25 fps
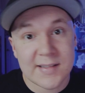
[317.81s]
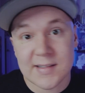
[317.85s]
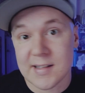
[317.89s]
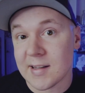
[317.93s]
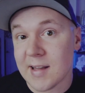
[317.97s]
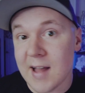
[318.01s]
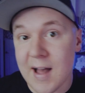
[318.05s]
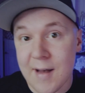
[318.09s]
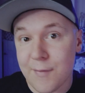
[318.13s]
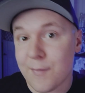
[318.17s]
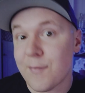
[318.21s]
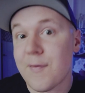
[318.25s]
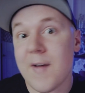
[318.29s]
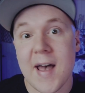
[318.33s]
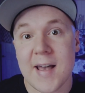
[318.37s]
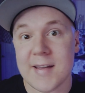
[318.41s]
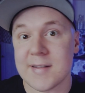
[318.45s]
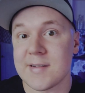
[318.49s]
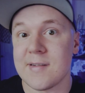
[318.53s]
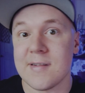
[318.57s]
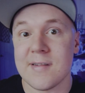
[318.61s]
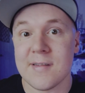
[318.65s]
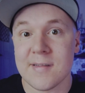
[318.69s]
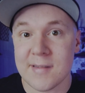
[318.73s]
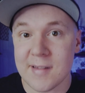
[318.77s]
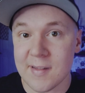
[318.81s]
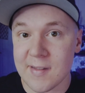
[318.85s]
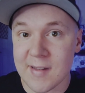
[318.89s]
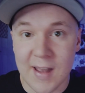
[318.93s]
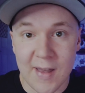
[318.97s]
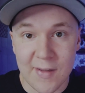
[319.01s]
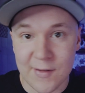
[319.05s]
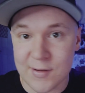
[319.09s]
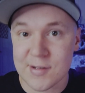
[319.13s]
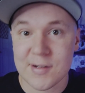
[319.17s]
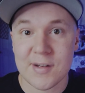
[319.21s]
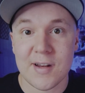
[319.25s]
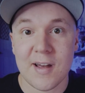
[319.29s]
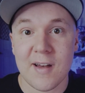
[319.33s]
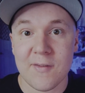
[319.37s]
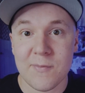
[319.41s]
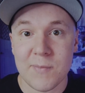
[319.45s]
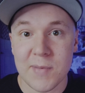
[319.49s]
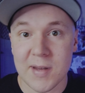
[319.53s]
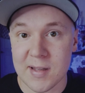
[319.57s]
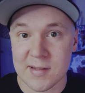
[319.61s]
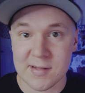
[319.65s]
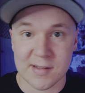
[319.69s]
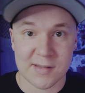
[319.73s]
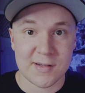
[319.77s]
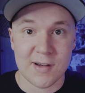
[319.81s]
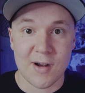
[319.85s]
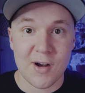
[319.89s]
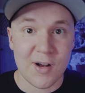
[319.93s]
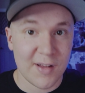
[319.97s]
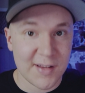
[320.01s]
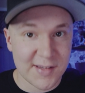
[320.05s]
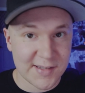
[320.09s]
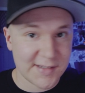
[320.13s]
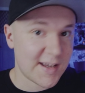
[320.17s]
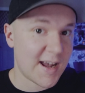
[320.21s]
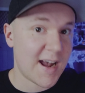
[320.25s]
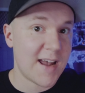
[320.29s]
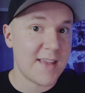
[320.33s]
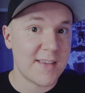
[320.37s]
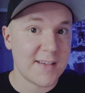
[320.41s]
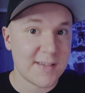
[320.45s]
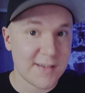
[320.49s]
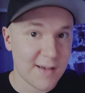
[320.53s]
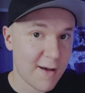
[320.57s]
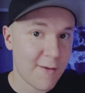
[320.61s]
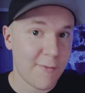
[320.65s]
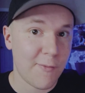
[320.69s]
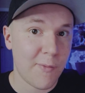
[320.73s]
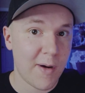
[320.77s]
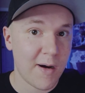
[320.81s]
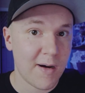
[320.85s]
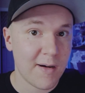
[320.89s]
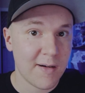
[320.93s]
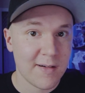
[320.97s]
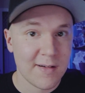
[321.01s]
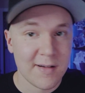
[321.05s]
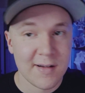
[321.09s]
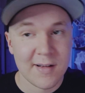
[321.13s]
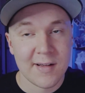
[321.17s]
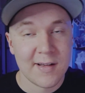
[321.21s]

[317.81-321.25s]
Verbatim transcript: It's a lot faster than the other stuff because it's all inside the software.